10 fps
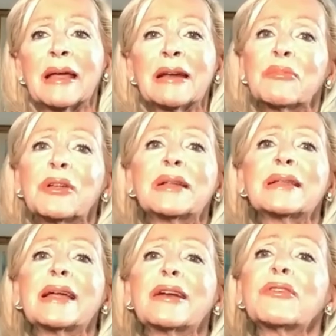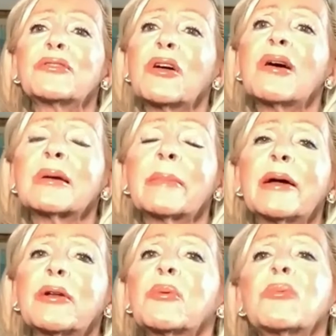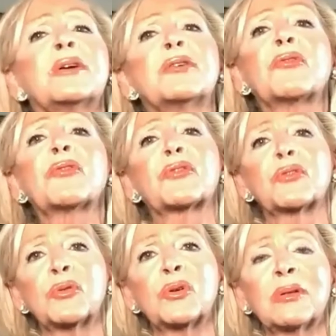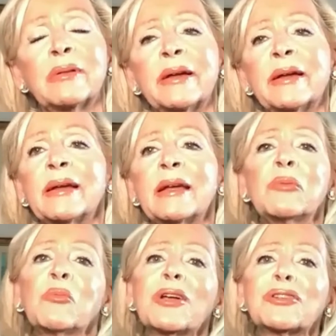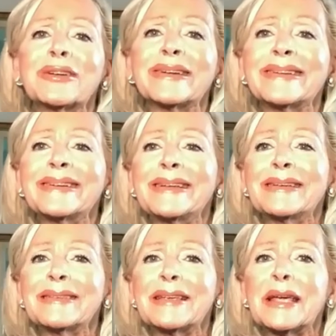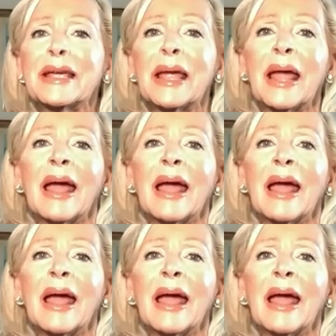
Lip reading: And I'm going to let her talk about her wonderful school in Washington, D.C.